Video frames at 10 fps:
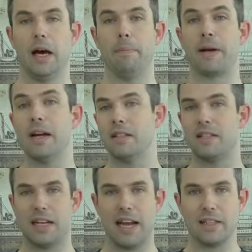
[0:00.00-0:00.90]
Uh, because
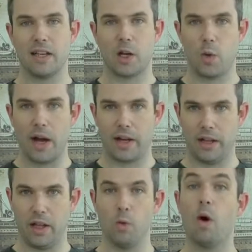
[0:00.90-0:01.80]
it's an
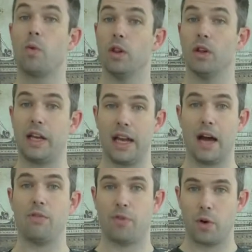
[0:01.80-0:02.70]
anticoagulant, what we're looking
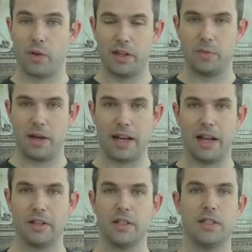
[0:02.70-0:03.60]
out for with these
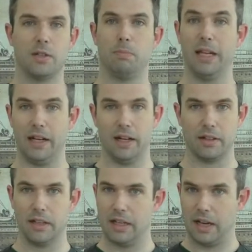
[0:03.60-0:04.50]
medications is bleeding.